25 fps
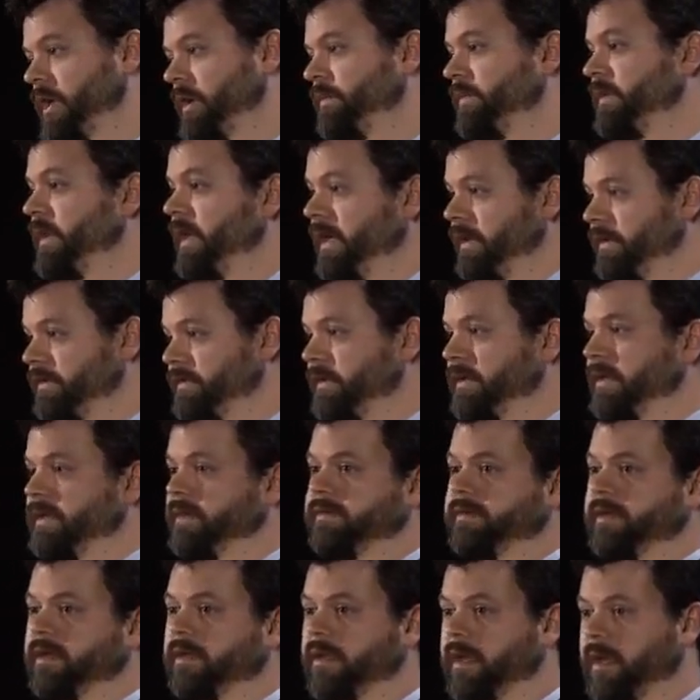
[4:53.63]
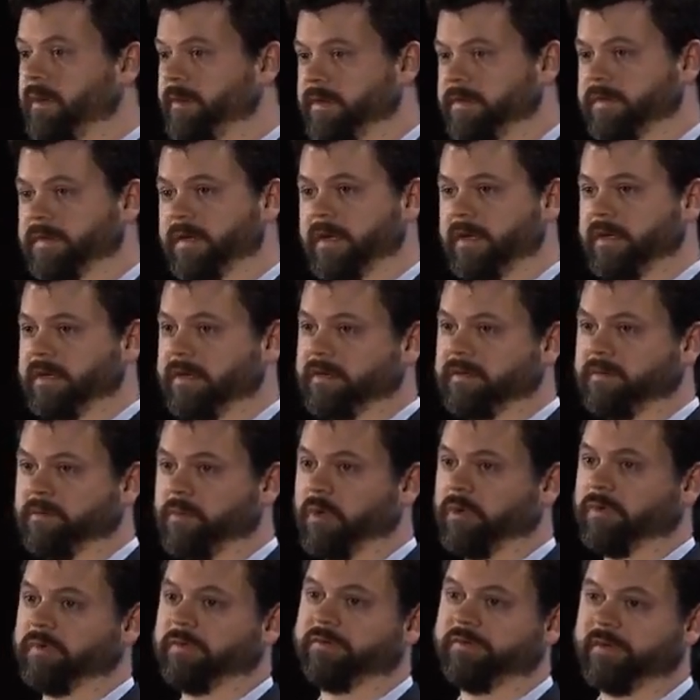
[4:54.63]
James Hansen is the climate scientist
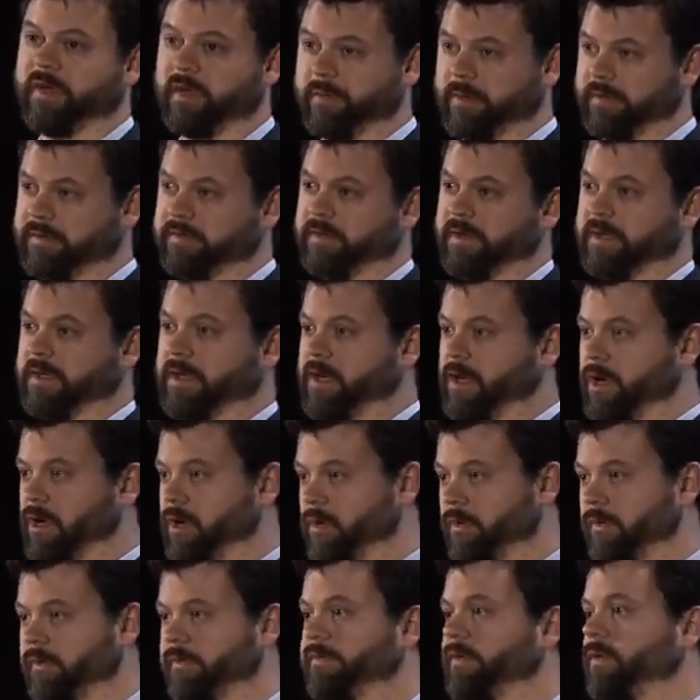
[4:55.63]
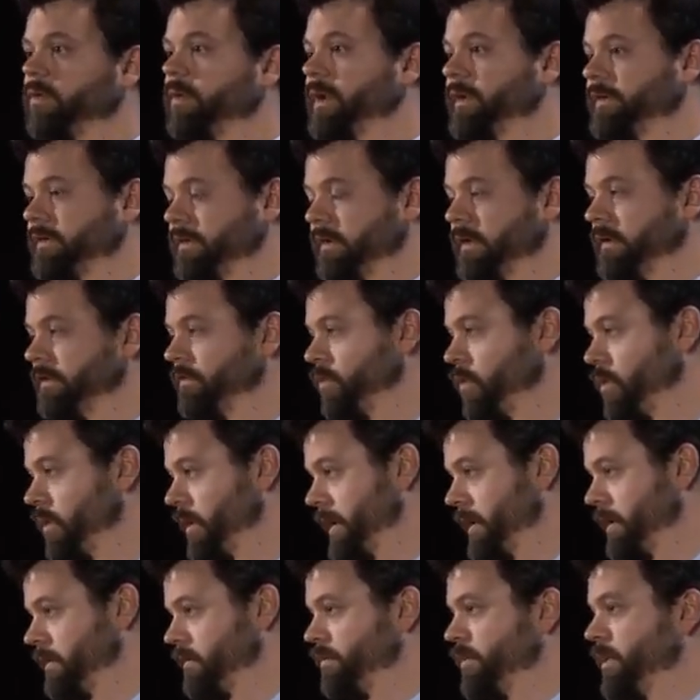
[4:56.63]
most famously known for raising these
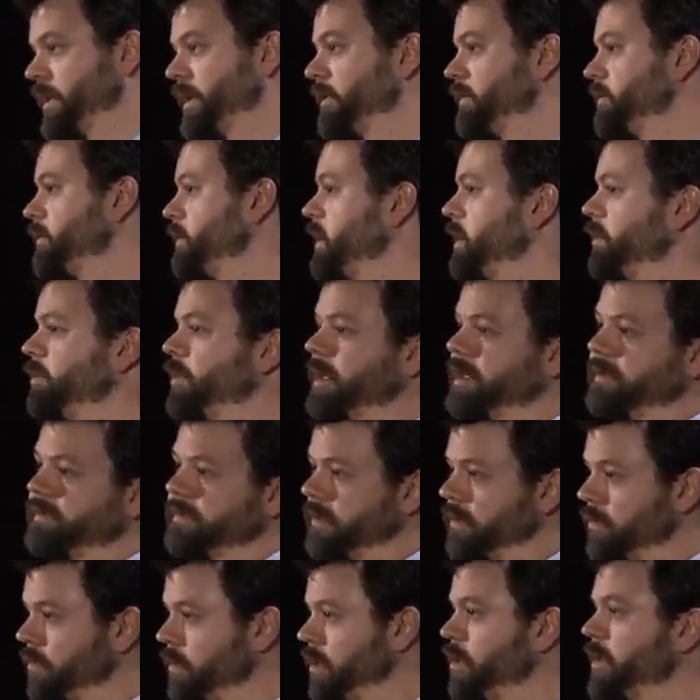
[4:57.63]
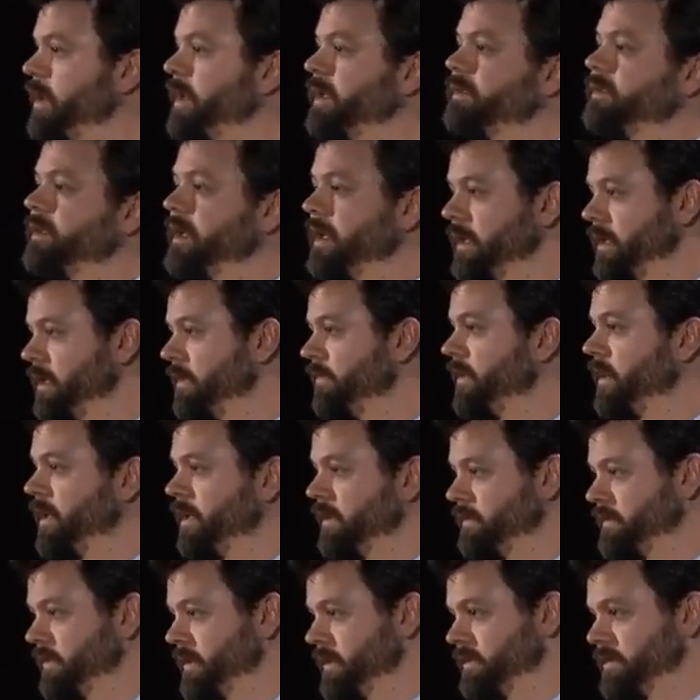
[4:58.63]
warnings, but it's, but it's a growing scientific
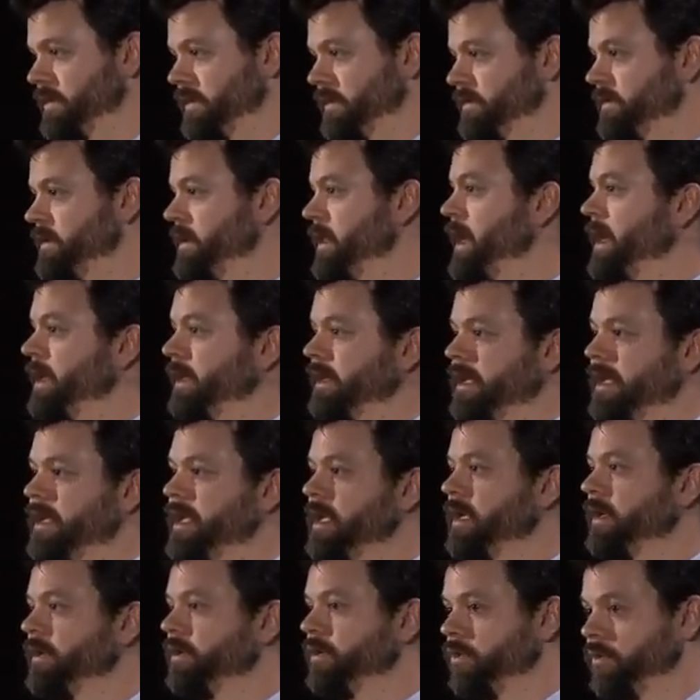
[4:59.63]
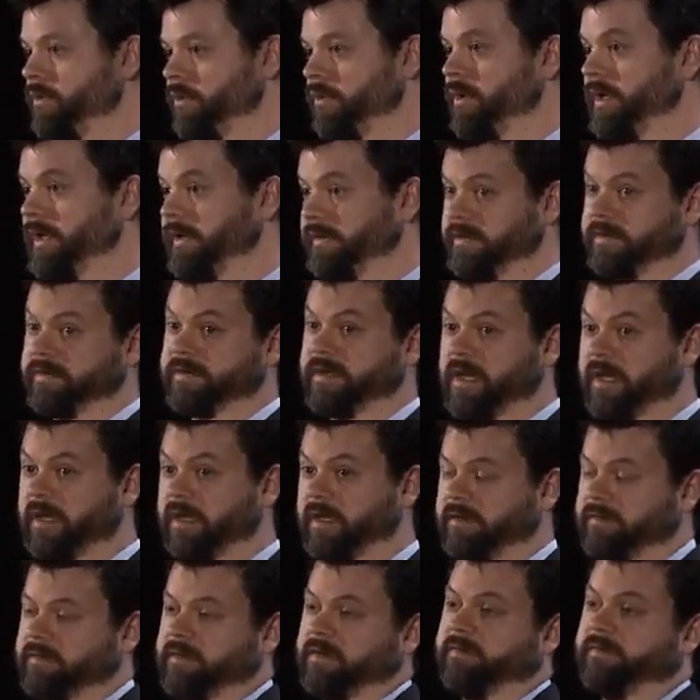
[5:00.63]
consensus that 2 degrees is,
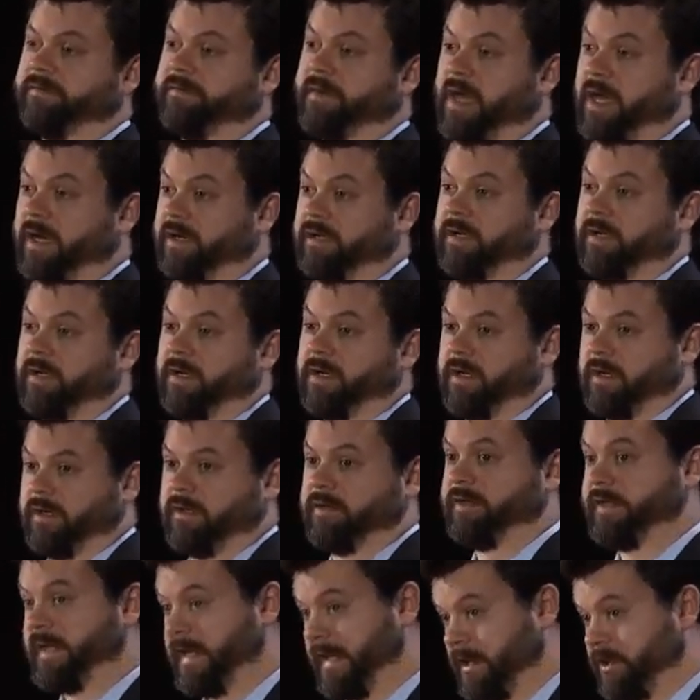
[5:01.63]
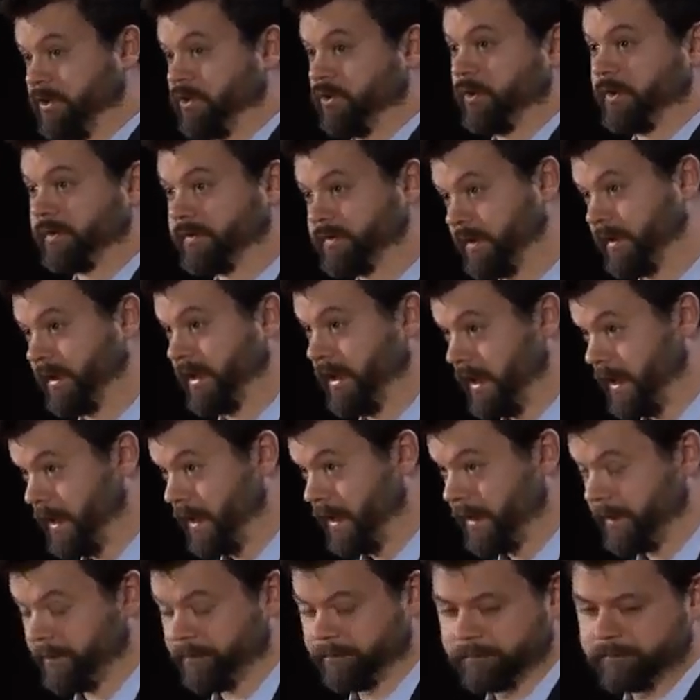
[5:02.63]
is in fact dangerously
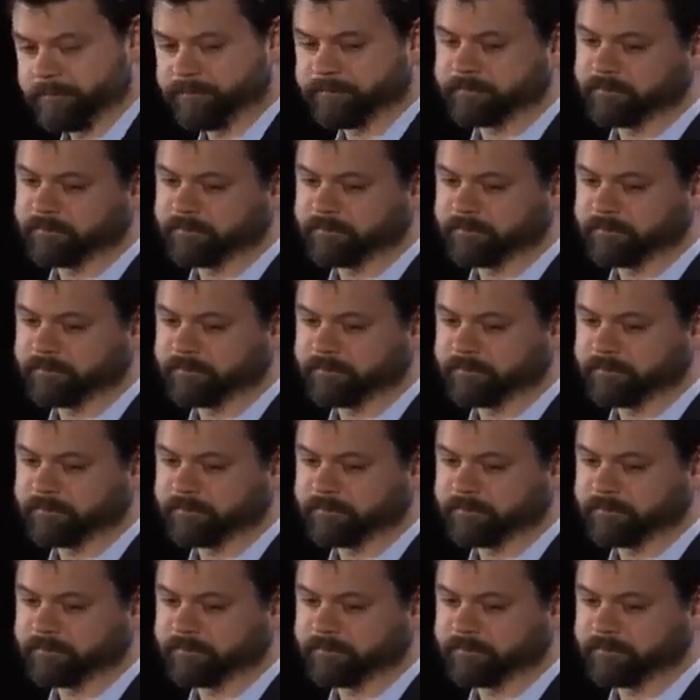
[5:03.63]
high.